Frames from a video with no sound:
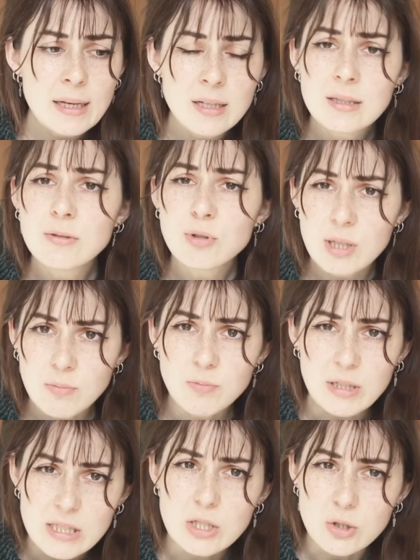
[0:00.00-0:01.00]
did some
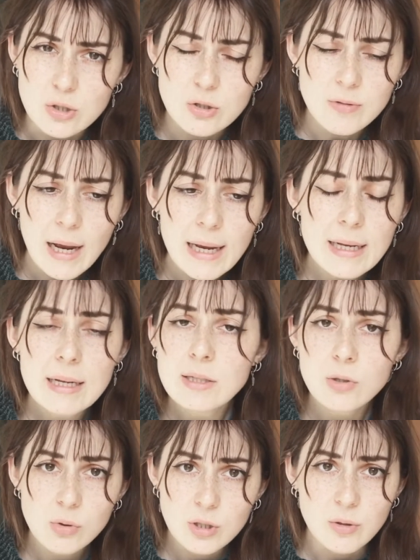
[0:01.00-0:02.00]
research, right? I
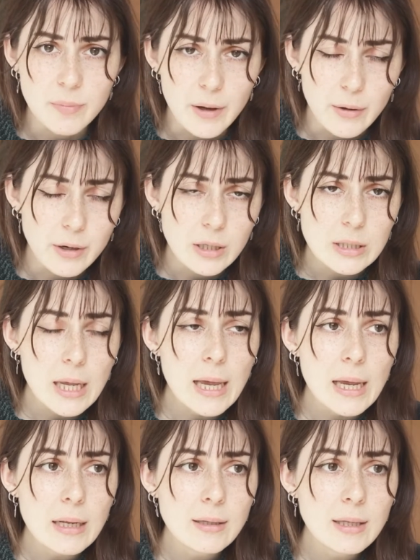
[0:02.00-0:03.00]
told you about it.
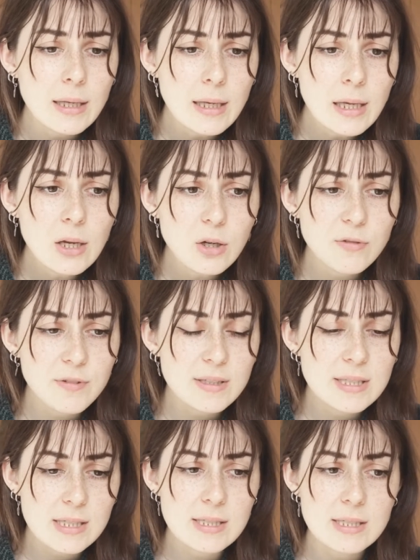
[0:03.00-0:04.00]
And the ERFS
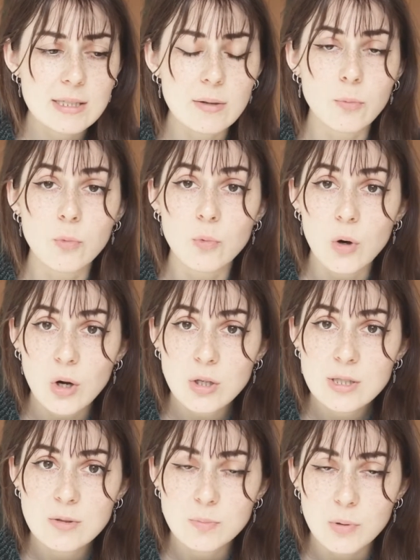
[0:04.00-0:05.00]
system was
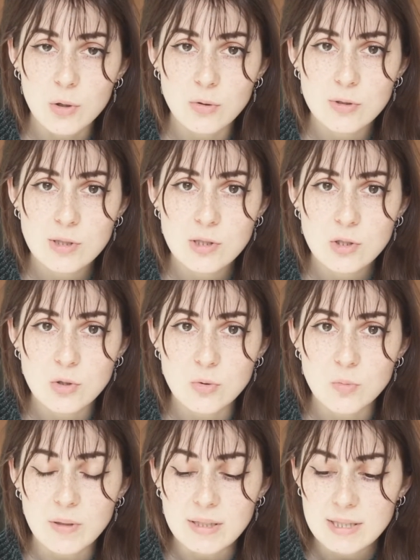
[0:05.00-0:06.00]
supposed to
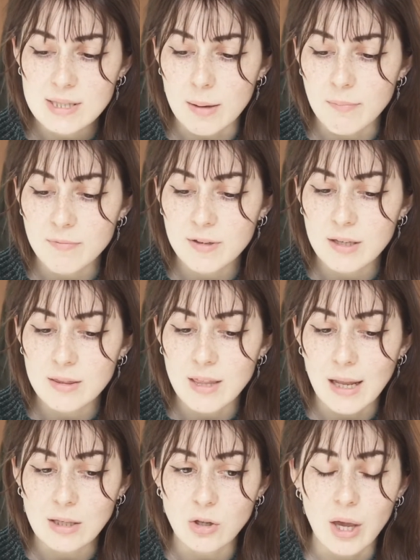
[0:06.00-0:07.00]
be something
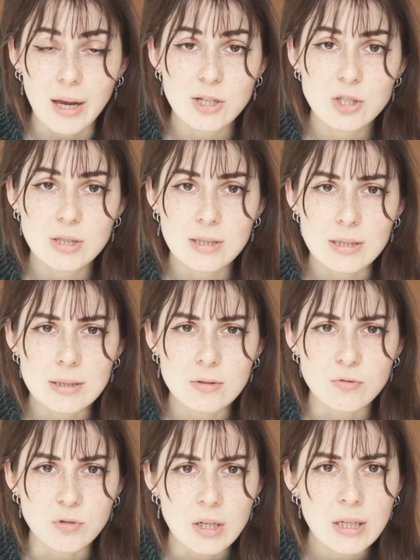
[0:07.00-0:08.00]
that you actually didn't
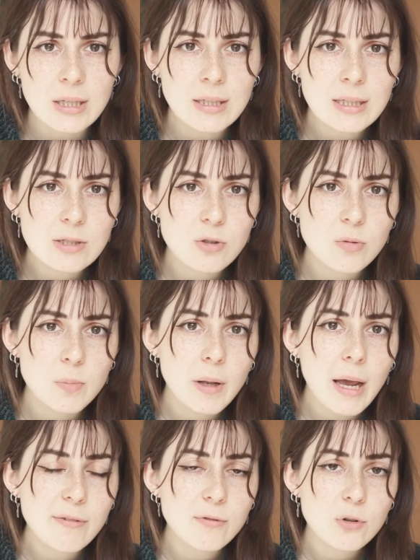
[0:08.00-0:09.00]
really need to
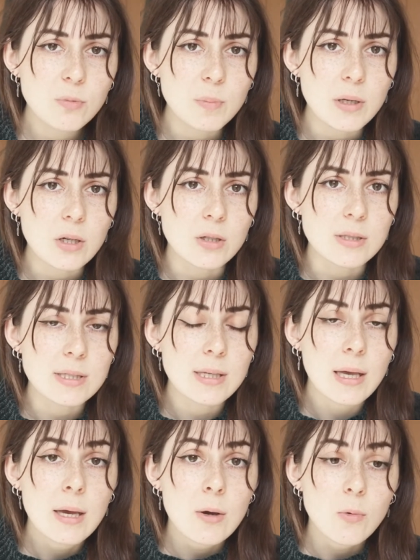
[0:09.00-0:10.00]
apply for, because
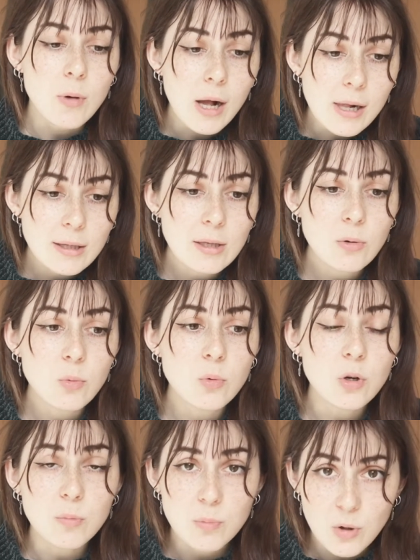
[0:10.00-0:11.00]
while you
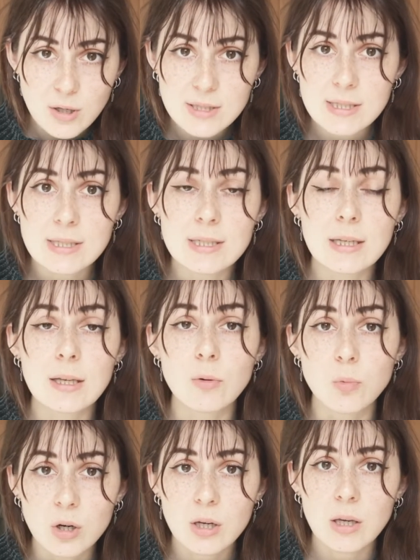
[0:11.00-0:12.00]
were processing your
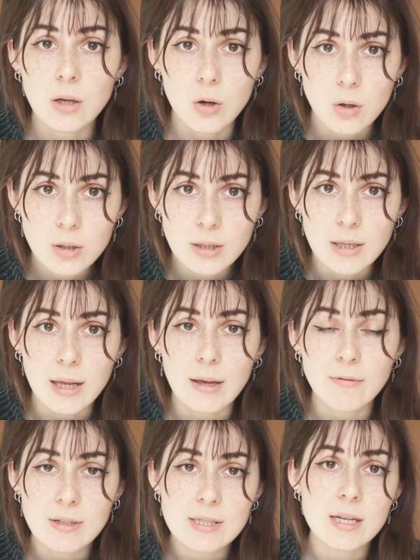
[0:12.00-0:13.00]
working holiday
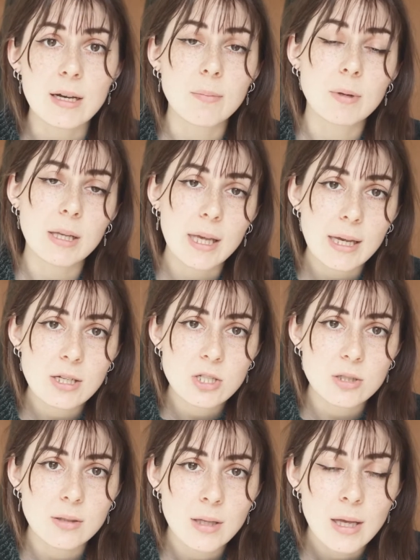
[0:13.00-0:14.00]
visa
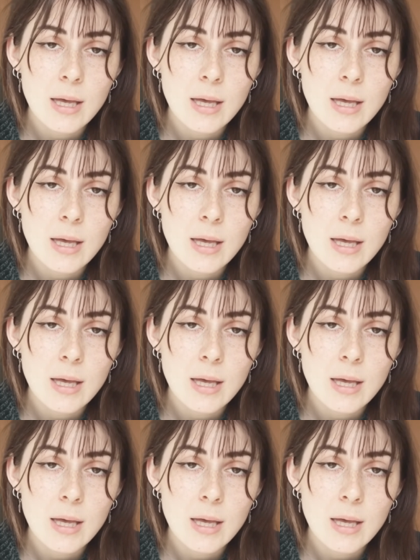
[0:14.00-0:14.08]
application,